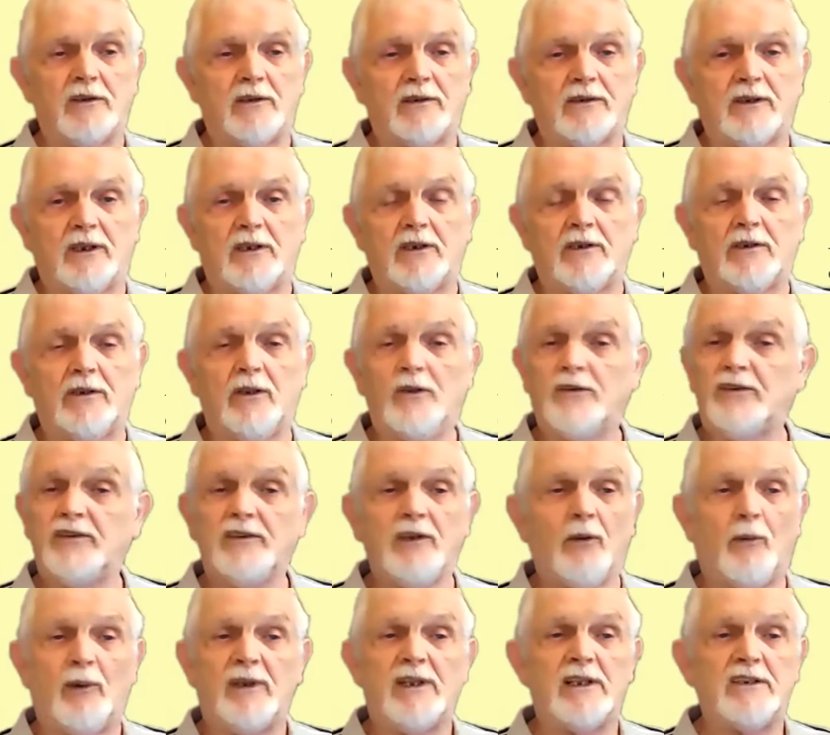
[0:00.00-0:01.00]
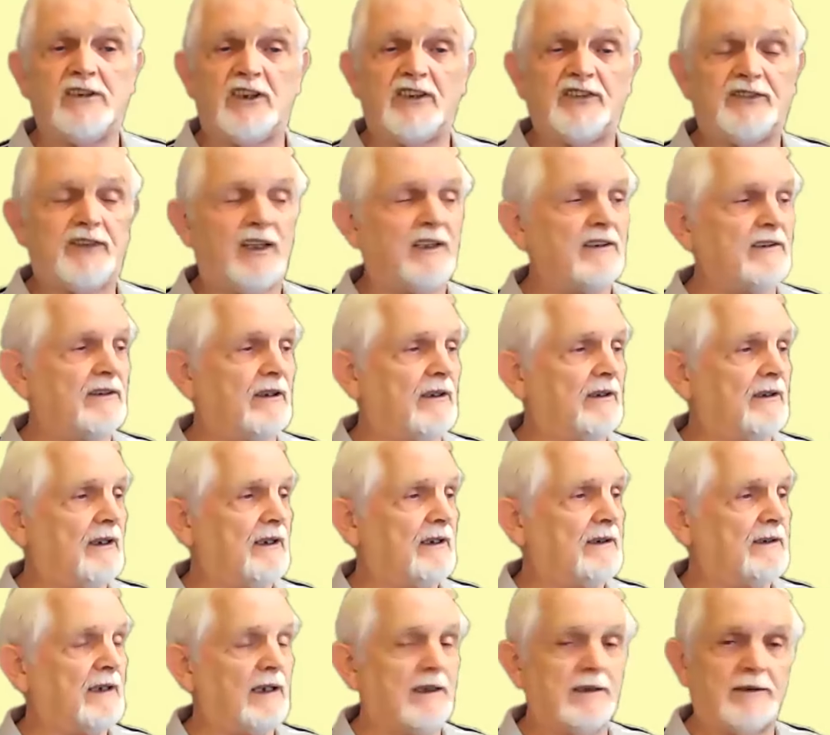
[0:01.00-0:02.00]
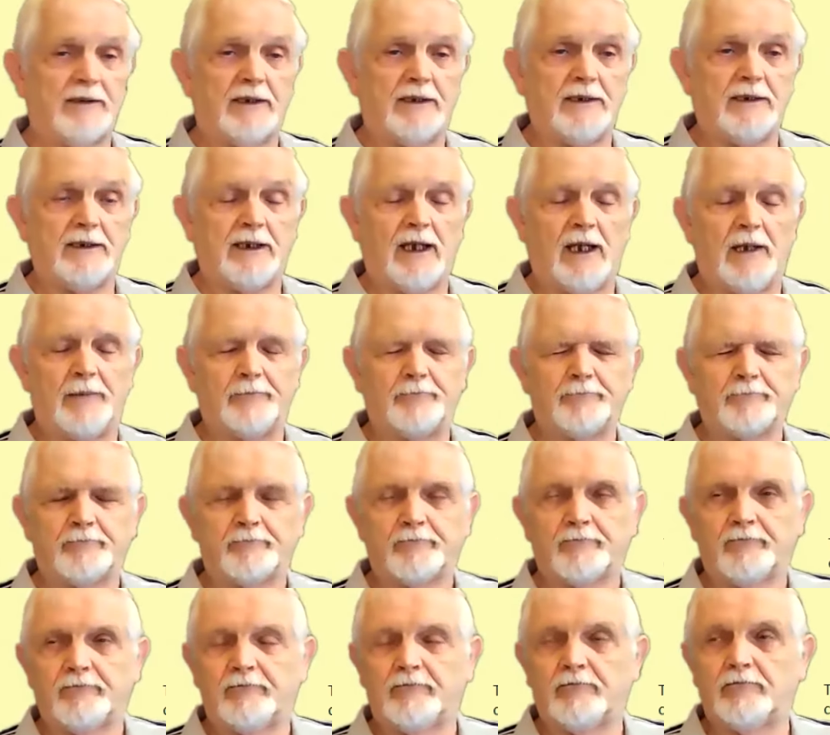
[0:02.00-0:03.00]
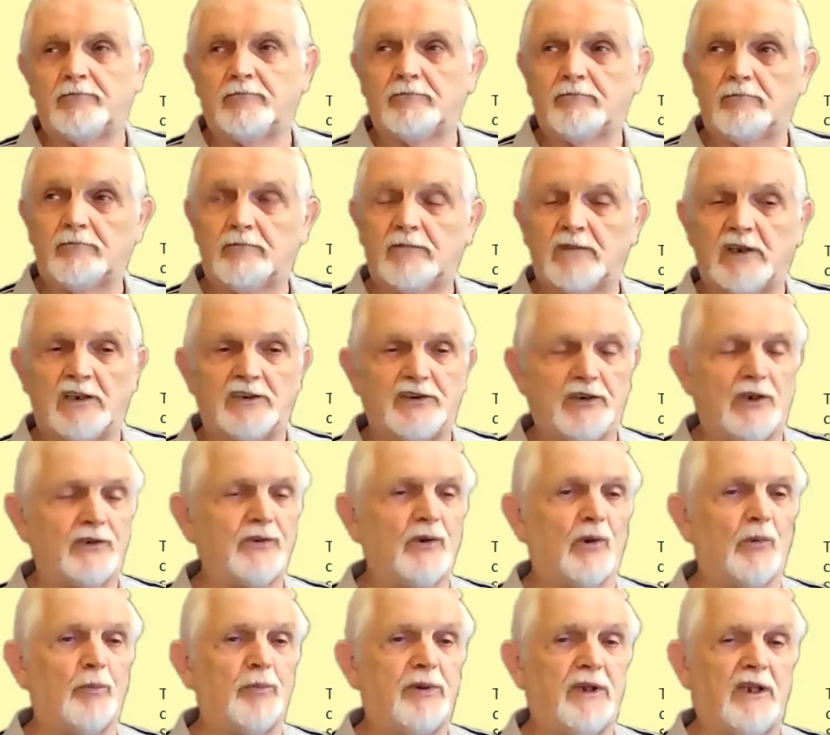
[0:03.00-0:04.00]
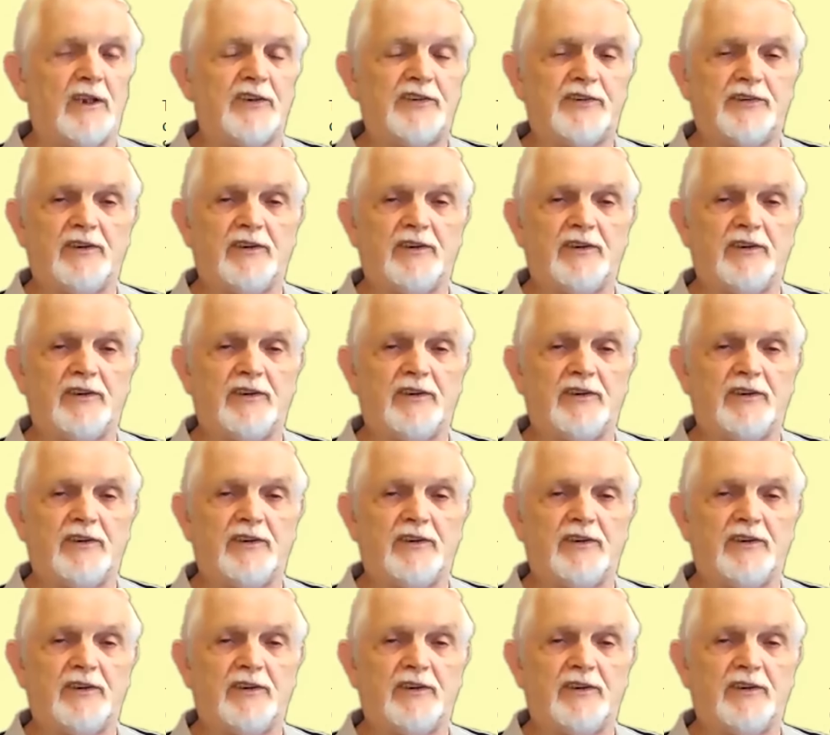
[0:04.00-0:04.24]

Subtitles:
including the one I just did, the Shuttle Plus.